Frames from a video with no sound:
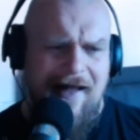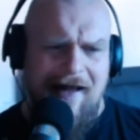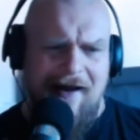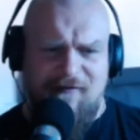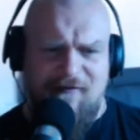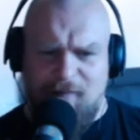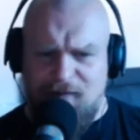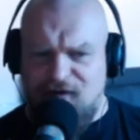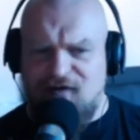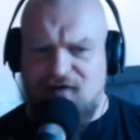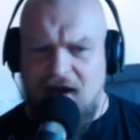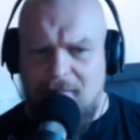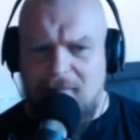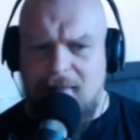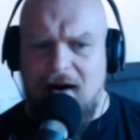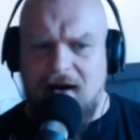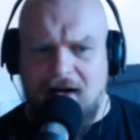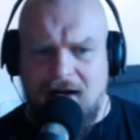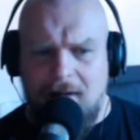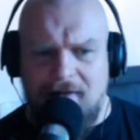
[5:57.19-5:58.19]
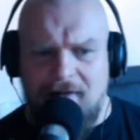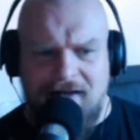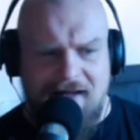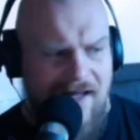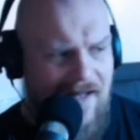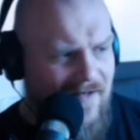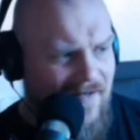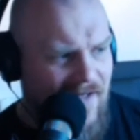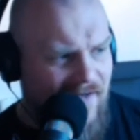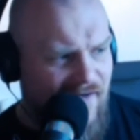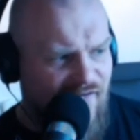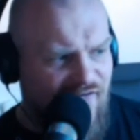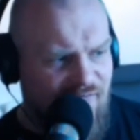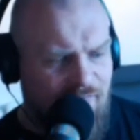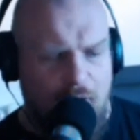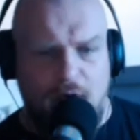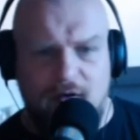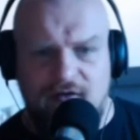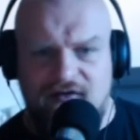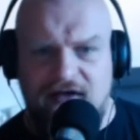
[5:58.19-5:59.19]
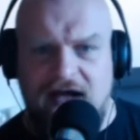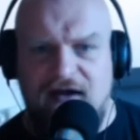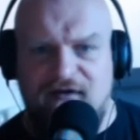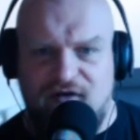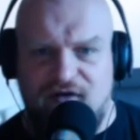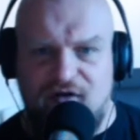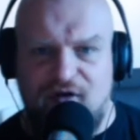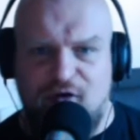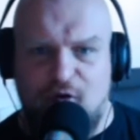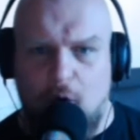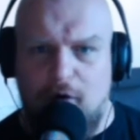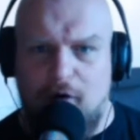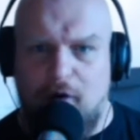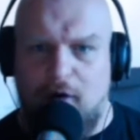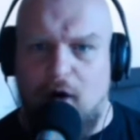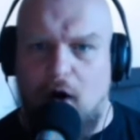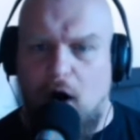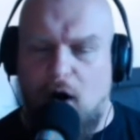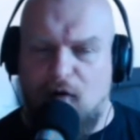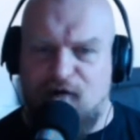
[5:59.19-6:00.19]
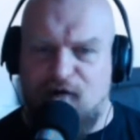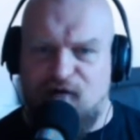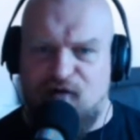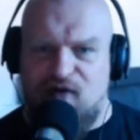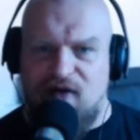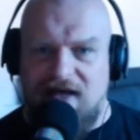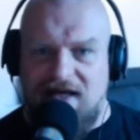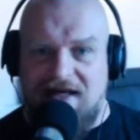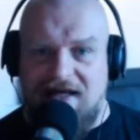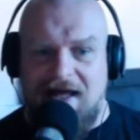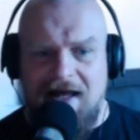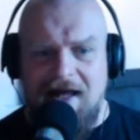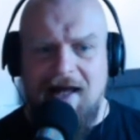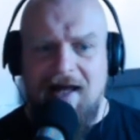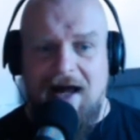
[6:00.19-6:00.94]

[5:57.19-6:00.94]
It's been set back up again in a small desk in the corner of the